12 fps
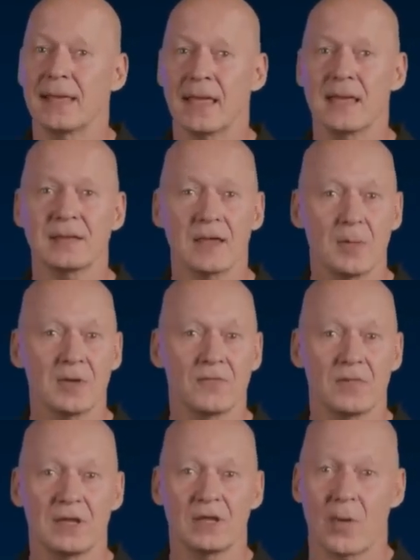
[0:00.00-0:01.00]
incoming
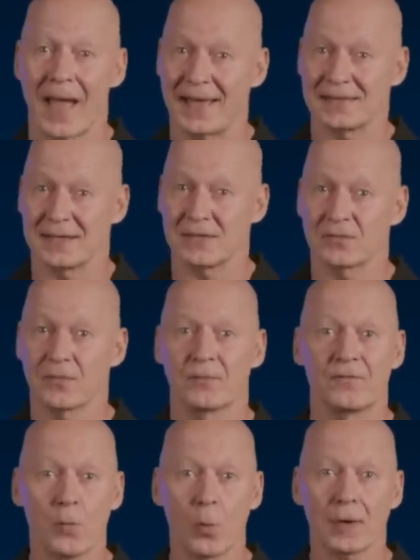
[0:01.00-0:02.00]
video assets
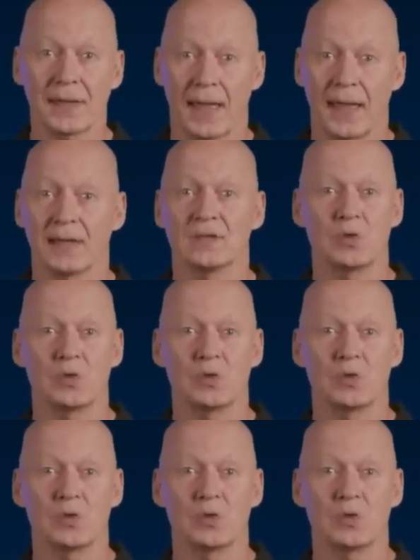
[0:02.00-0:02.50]
from 4K